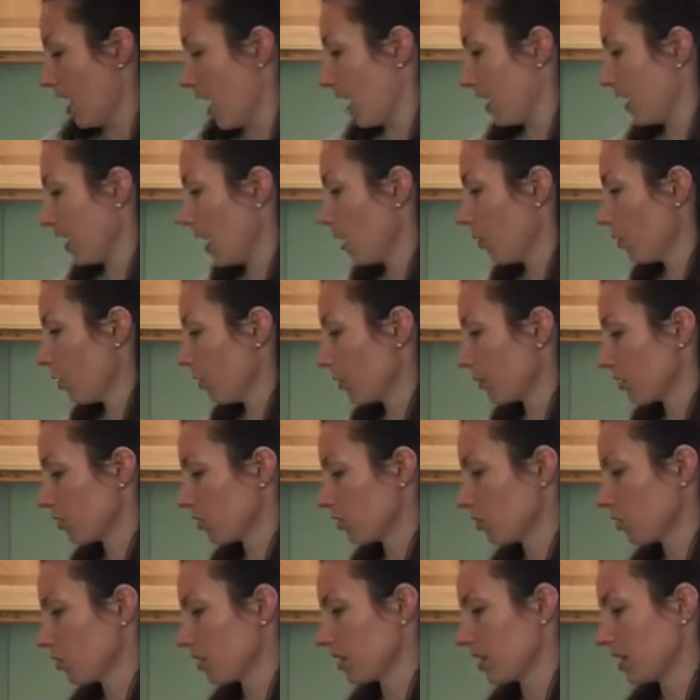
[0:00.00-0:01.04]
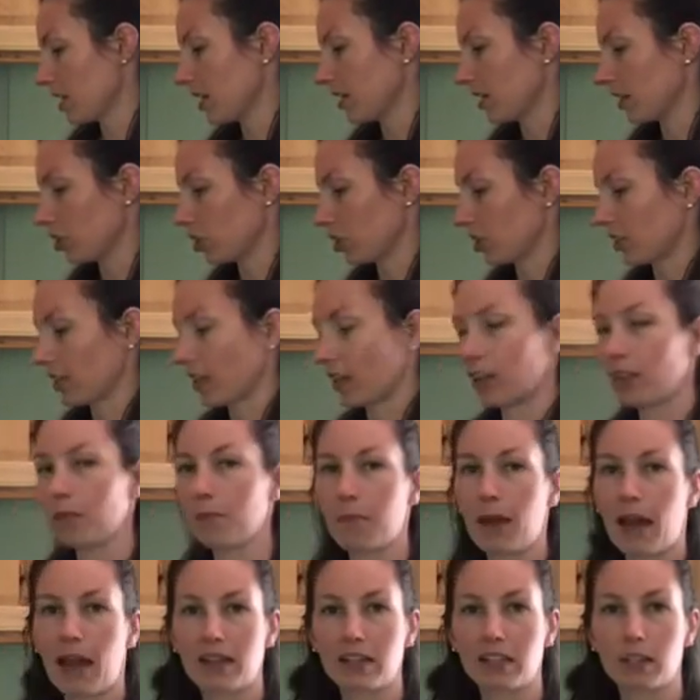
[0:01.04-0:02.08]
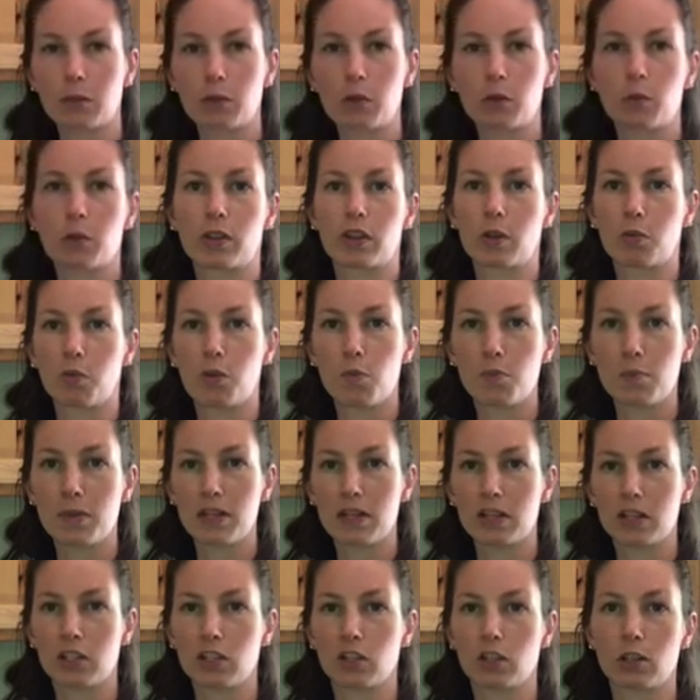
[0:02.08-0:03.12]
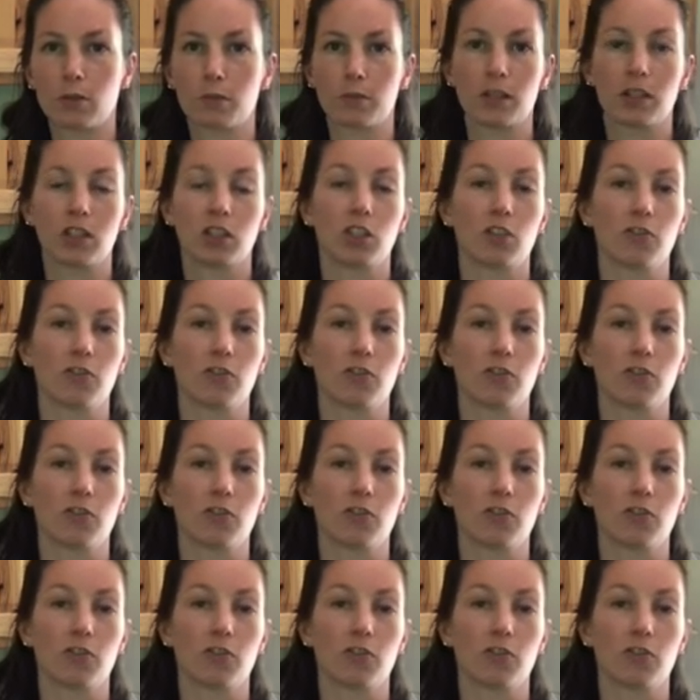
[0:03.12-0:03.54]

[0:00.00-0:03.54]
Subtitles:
And now what I'm going to do with these is just set them back somewhere where they won't be disturbed